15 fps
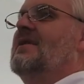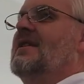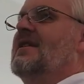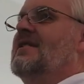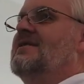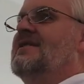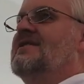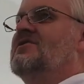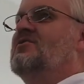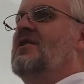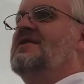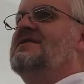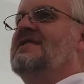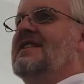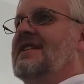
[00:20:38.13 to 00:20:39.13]
he's trusting
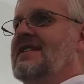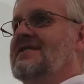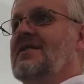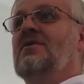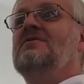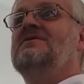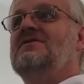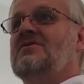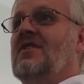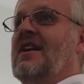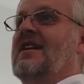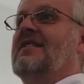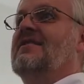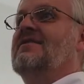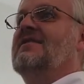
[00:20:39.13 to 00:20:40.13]
his own strength.
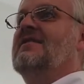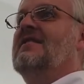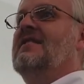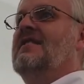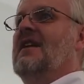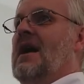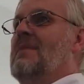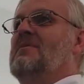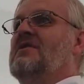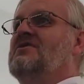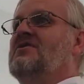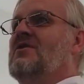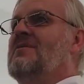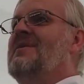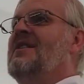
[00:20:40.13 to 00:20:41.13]
I'm going to show him how
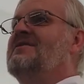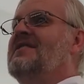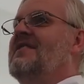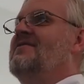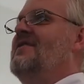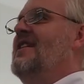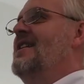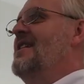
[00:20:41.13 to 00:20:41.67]
tough I am,